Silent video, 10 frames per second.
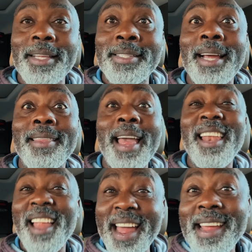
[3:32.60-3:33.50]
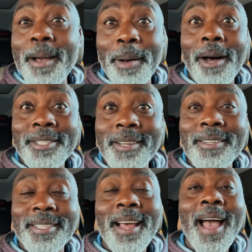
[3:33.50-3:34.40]
It's like they are learning about
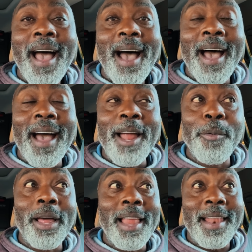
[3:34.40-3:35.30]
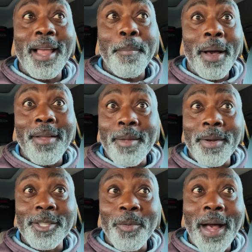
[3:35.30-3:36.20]
us and we are learning about them
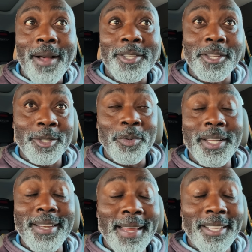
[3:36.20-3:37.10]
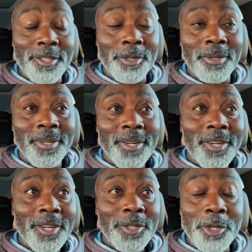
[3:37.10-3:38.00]
as well. So it's really neat to
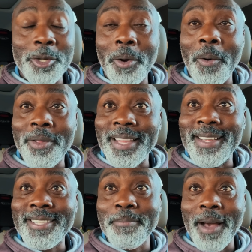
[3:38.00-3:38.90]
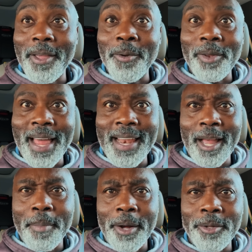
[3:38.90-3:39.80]
do all this, but you're learning
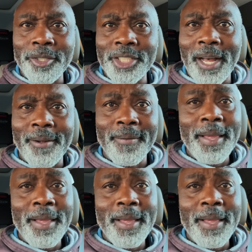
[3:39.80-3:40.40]
about your child.